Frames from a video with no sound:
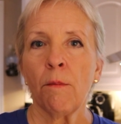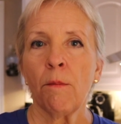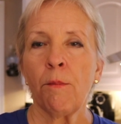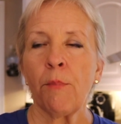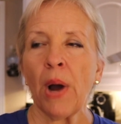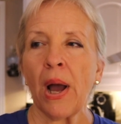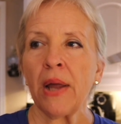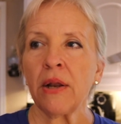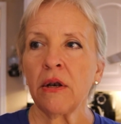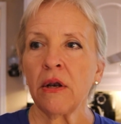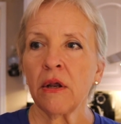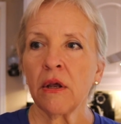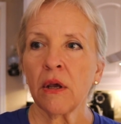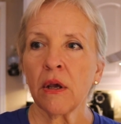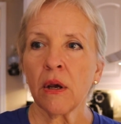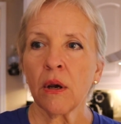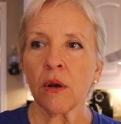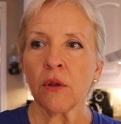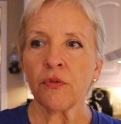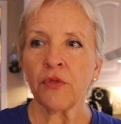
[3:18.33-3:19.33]
But
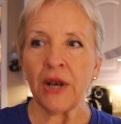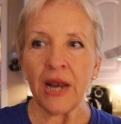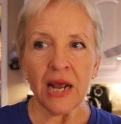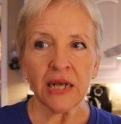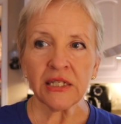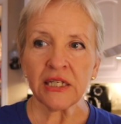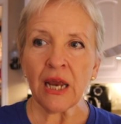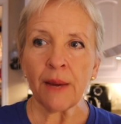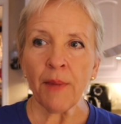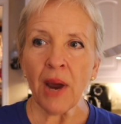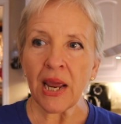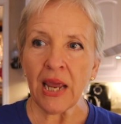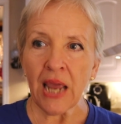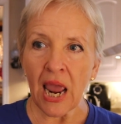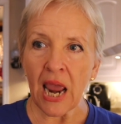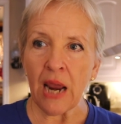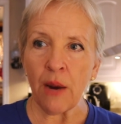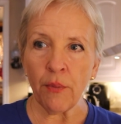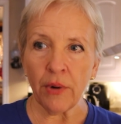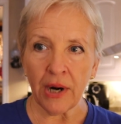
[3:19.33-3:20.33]
the next time I
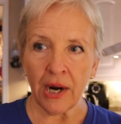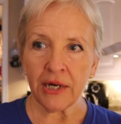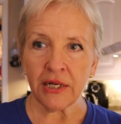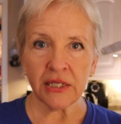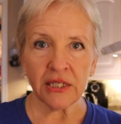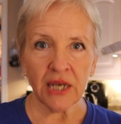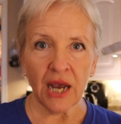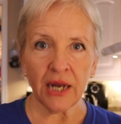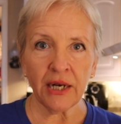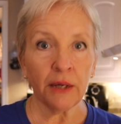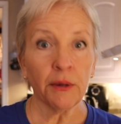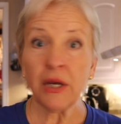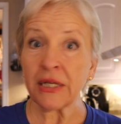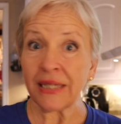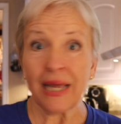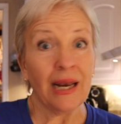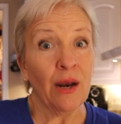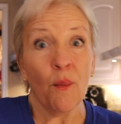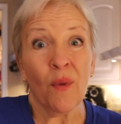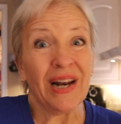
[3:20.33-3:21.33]
ate, when I decided, because
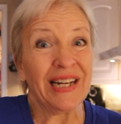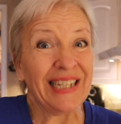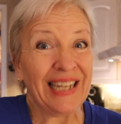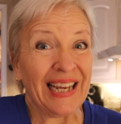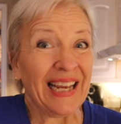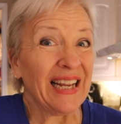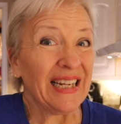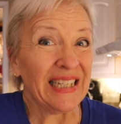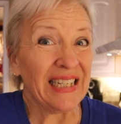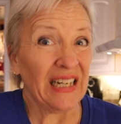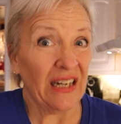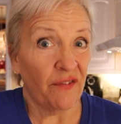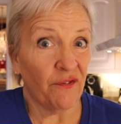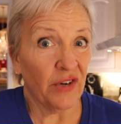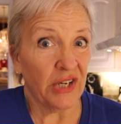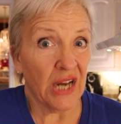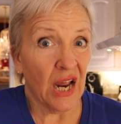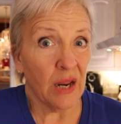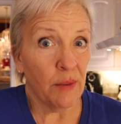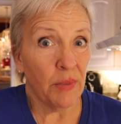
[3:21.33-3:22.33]
I didn't want to take insulin
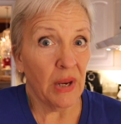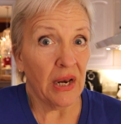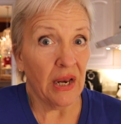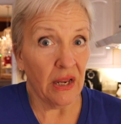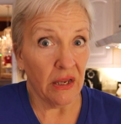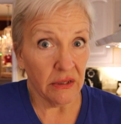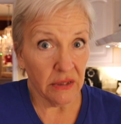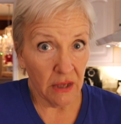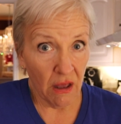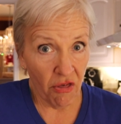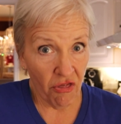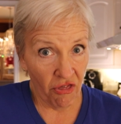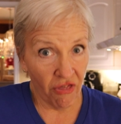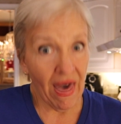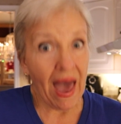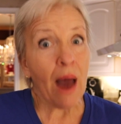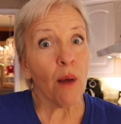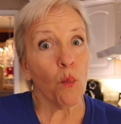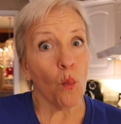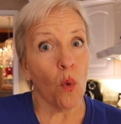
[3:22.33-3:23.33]
for diabetes,
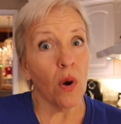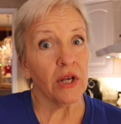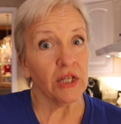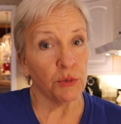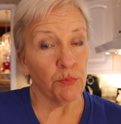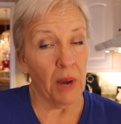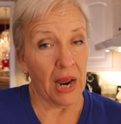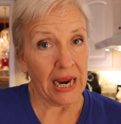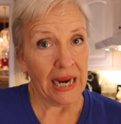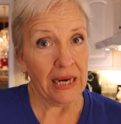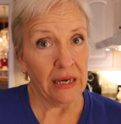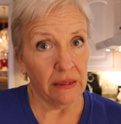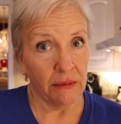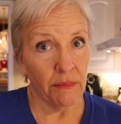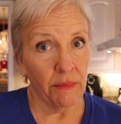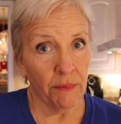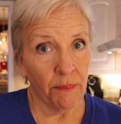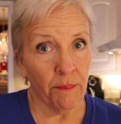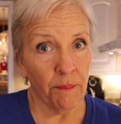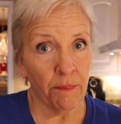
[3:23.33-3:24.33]
that was my
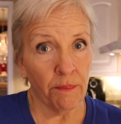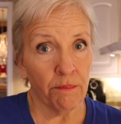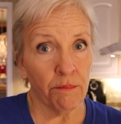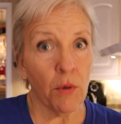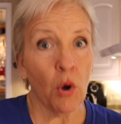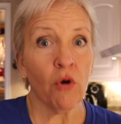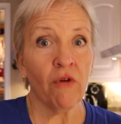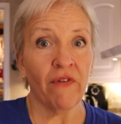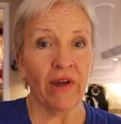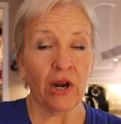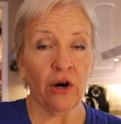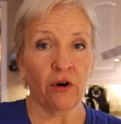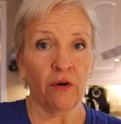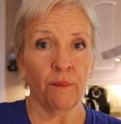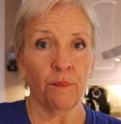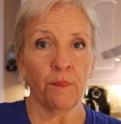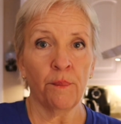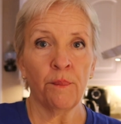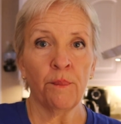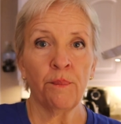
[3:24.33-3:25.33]
motivator.
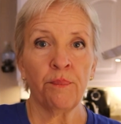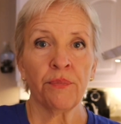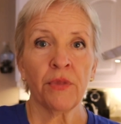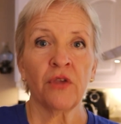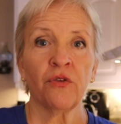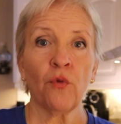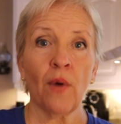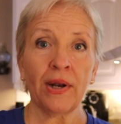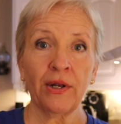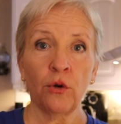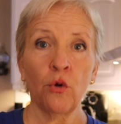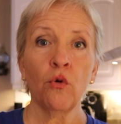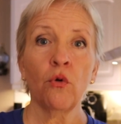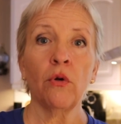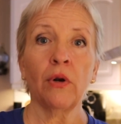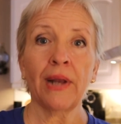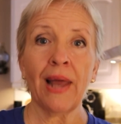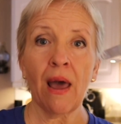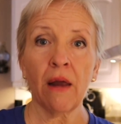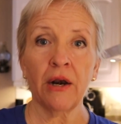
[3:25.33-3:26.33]
So I
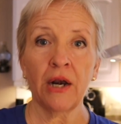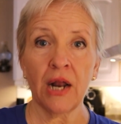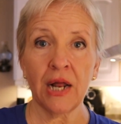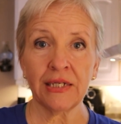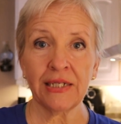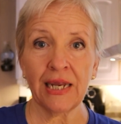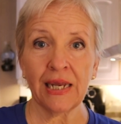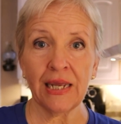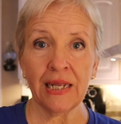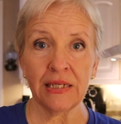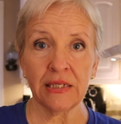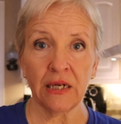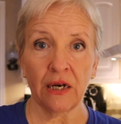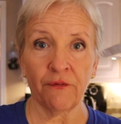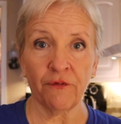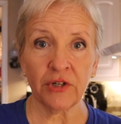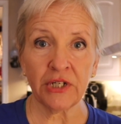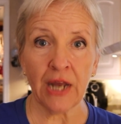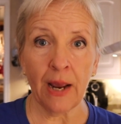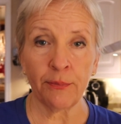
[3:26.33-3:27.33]
Googled how to not take
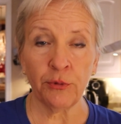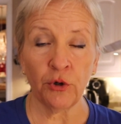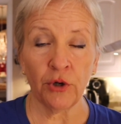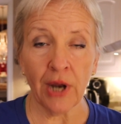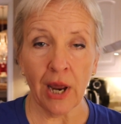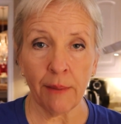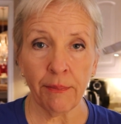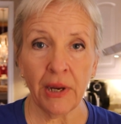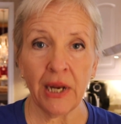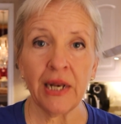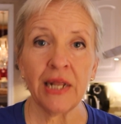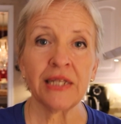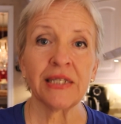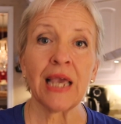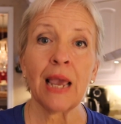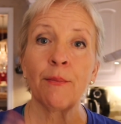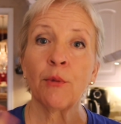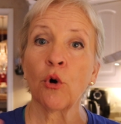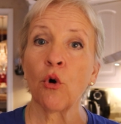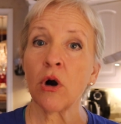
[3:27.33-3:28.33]
insulin for type 2 diabetes,
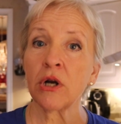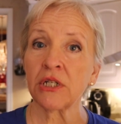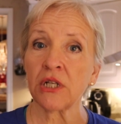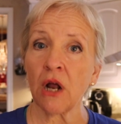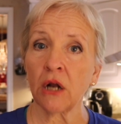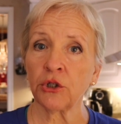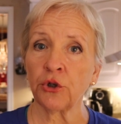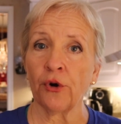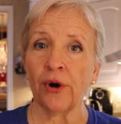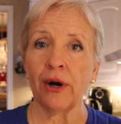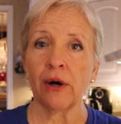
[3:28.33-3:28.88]
came across Dr.